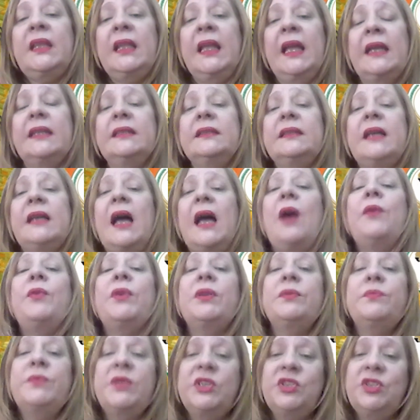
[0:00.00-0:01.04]
and
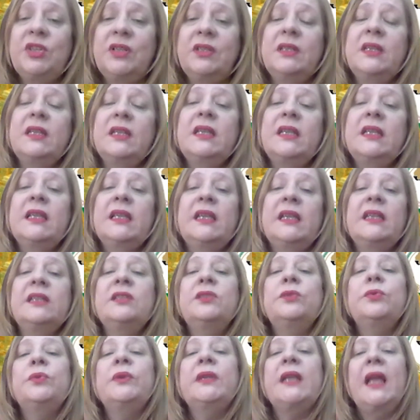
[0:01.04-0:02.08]
our mission
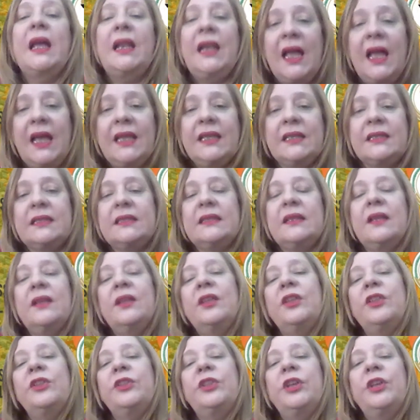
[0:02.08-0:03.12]
is to realize
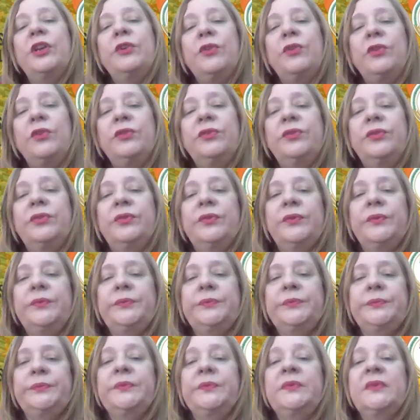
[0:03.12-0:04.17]
the growth
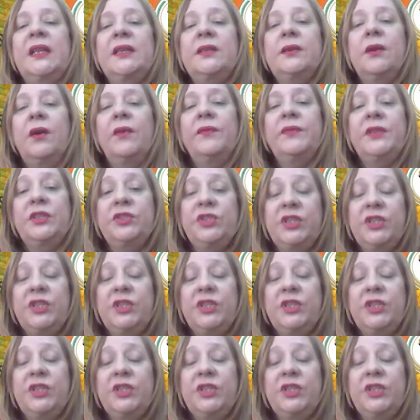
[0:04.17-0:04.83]
of the